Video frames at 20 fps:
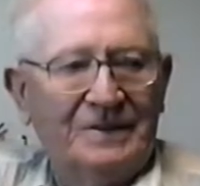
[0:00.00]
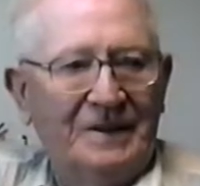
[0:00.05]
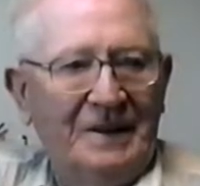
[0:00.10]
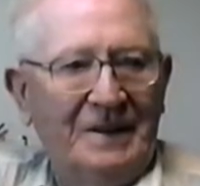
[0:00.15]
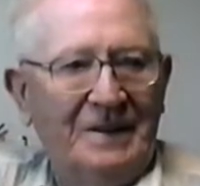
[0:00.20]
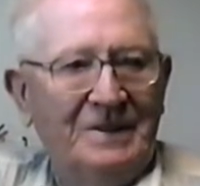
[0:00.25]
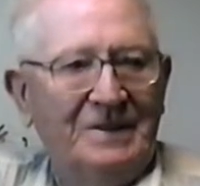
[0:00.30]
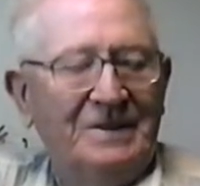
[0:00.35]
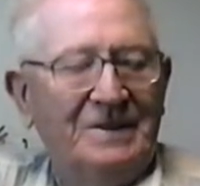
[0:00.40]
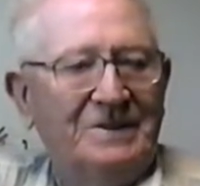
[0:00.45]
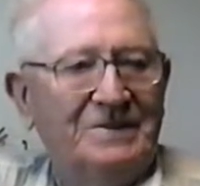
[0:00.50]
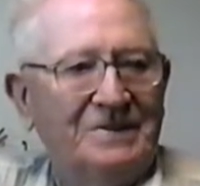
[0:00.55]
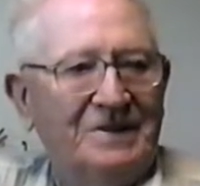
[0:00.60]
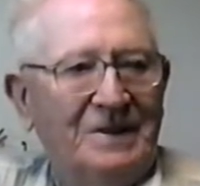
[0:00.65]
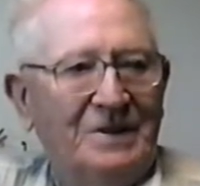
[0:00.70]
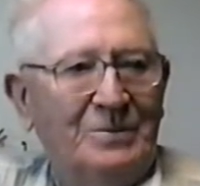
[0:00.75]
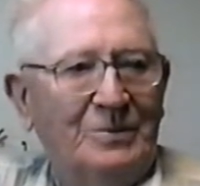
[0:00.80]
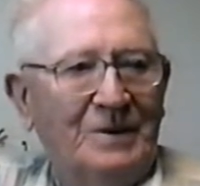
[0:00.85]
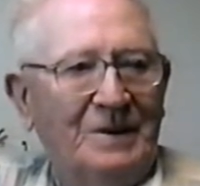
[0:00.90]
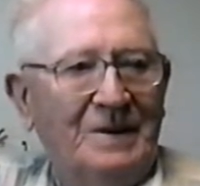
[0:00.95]
at it
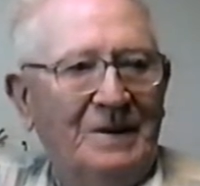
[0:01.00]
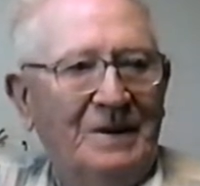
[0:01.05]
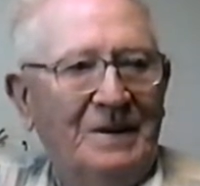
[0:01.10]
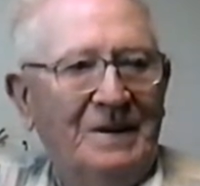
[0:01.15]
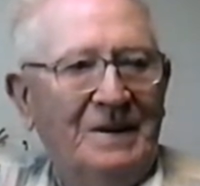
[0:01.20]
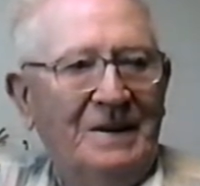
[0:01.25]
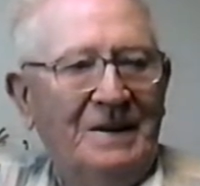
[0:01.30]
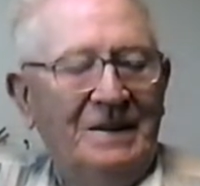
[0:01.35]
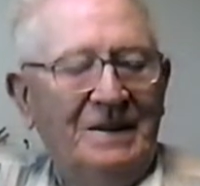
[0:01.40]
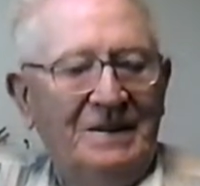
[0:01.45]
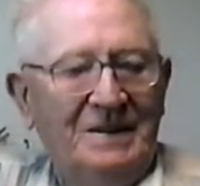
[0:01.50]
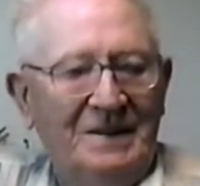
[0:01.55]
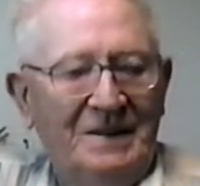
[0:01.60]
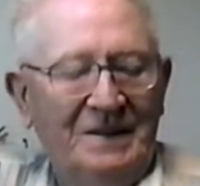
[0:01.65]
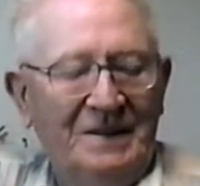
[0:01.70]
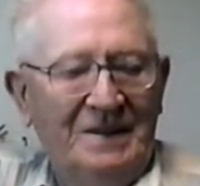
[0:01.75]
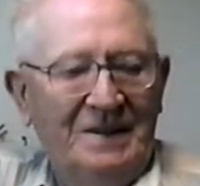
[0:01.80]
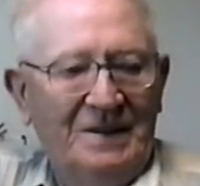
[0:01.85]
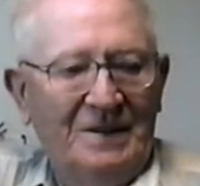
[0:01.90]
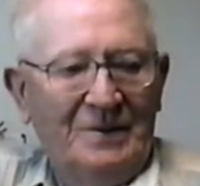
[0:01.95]
anyway.
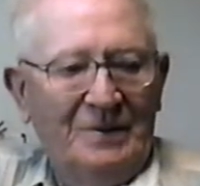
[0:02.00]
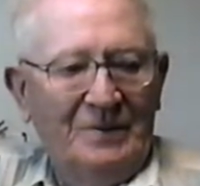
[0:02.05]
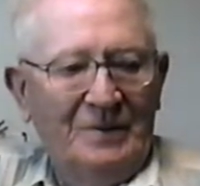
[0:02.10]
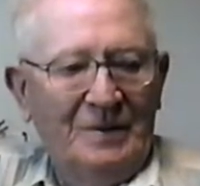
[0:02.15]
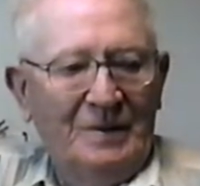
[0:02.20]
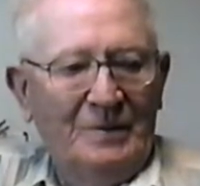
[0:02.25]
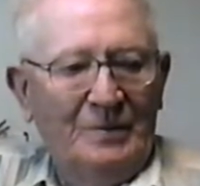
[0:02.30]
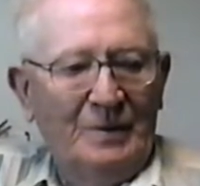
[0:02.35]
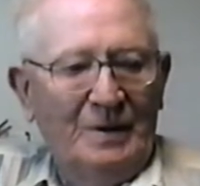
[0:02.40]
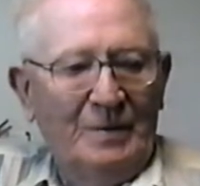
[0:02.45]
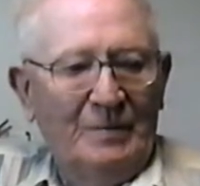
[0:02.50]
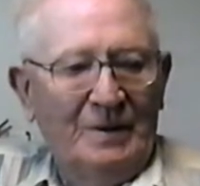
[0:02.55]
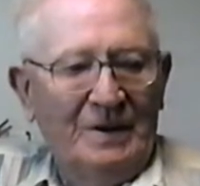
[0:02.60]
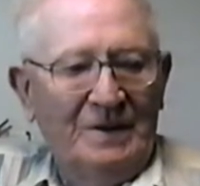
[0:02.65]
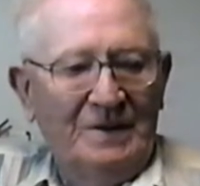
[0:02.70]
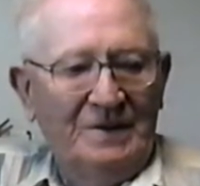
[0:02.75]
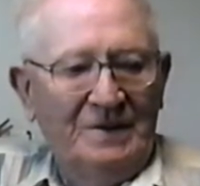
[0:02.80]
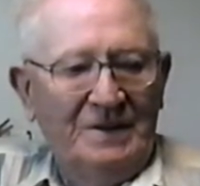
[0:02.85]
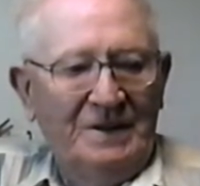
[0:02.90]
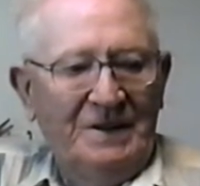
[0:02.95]
And then we
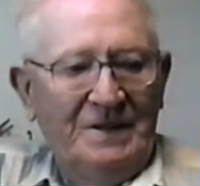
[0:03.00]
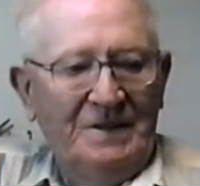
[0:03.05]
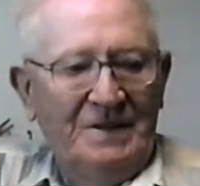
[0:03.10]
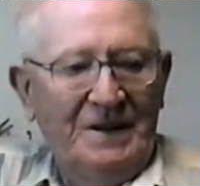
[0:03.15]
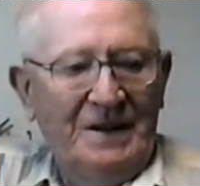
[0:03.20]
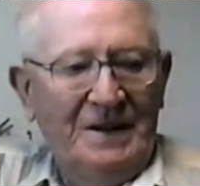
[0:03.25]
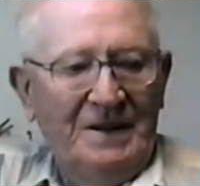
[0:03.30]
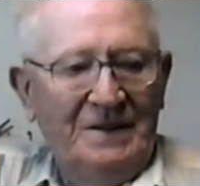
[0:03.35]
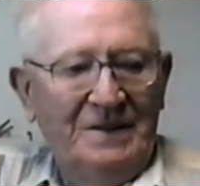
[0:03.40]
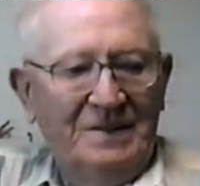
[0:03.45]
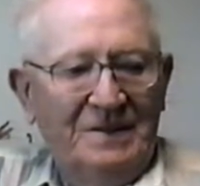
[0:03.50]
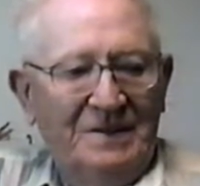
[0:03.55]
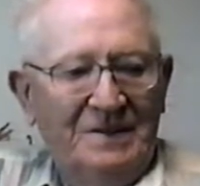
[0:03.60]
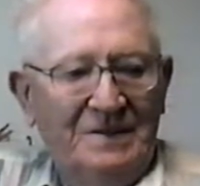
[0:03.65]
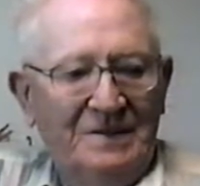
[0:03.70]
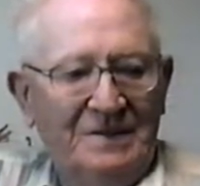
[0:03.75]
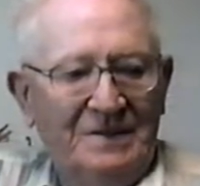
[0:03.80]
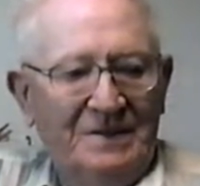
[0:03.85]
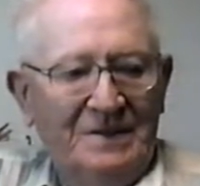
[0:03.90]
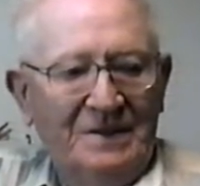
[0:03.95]
went D-Day.
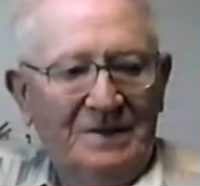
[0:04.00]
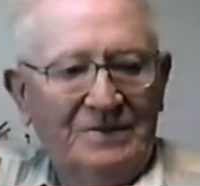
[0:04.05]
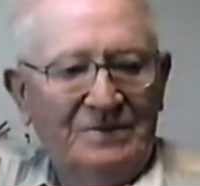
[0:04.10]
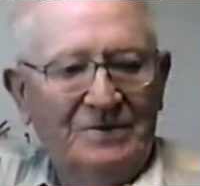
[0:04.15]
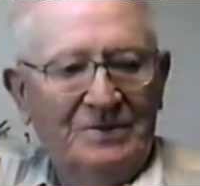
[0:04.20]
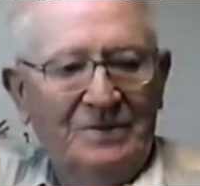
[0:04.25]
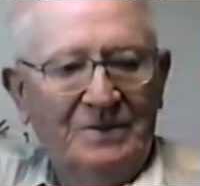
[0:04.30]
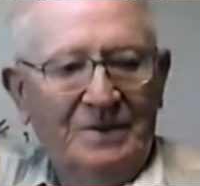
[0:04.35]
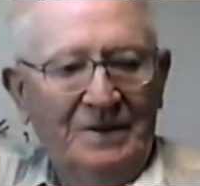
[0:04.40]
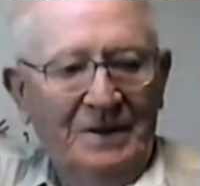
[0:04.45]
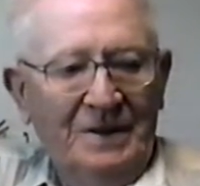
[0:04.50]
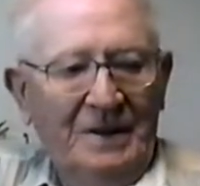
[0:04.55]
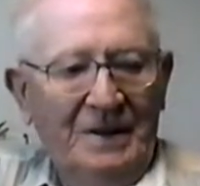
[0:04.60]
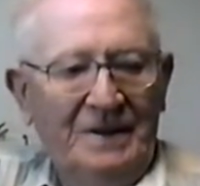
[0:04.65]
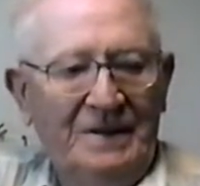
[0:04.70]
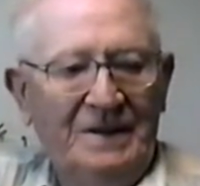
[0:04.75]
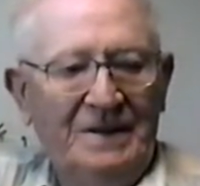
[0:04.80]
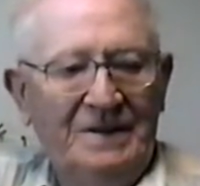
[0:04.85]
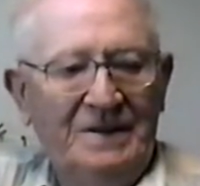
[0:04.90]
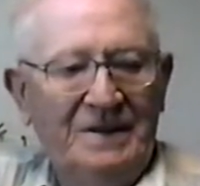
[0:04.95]
After
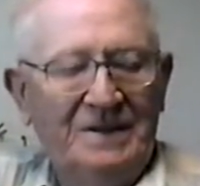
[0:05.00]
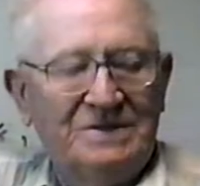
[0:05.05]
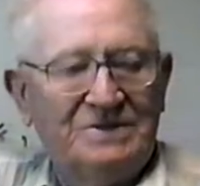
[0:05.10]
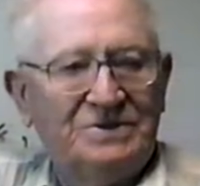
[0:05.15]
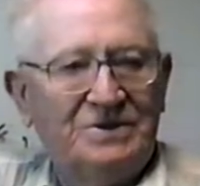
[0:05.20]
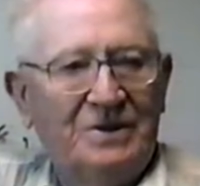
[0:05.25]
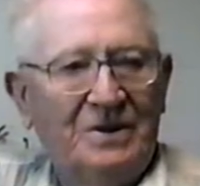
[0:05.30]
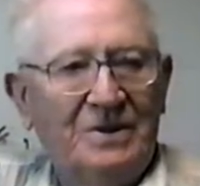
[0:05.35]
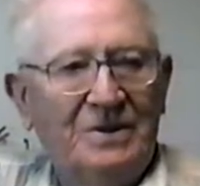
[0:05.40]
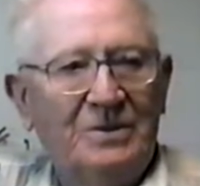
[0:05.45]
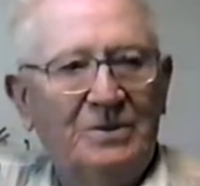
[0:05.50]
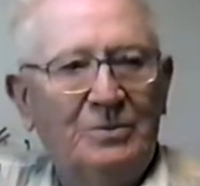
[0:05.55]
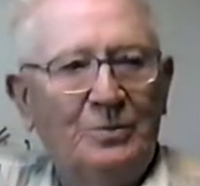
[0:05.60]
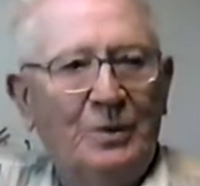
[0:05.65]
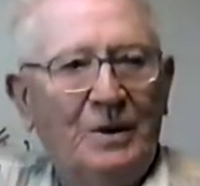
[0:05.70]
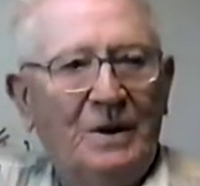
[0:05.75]
D-Day started,